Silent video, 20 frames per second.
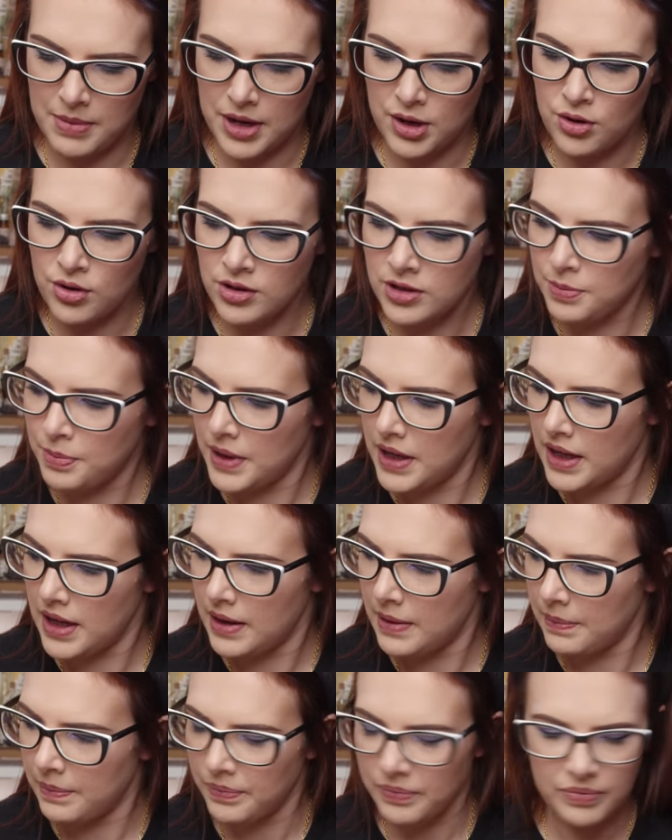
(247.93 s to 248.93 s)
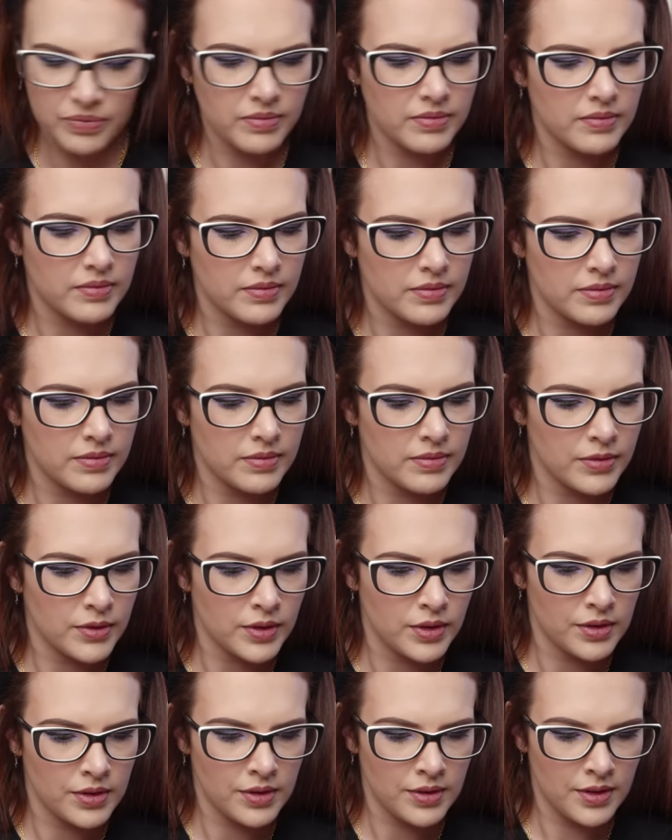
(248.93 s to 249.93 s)
It could be
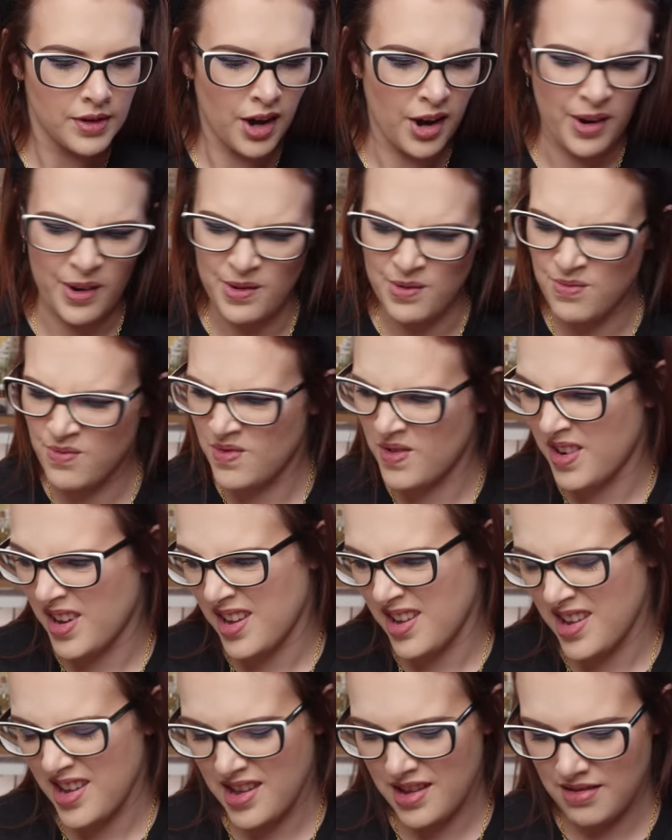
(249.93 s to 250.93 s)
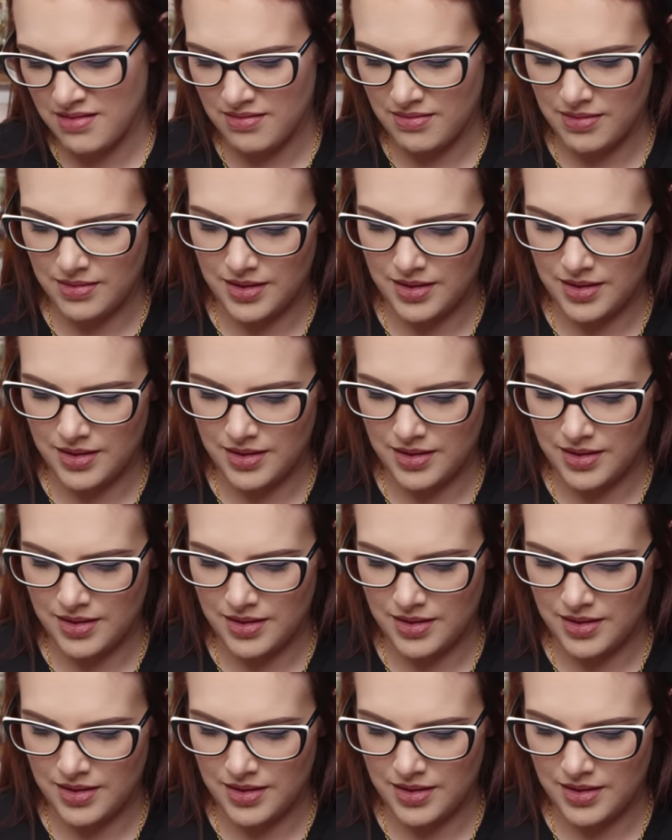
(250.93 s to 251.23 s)
homeware?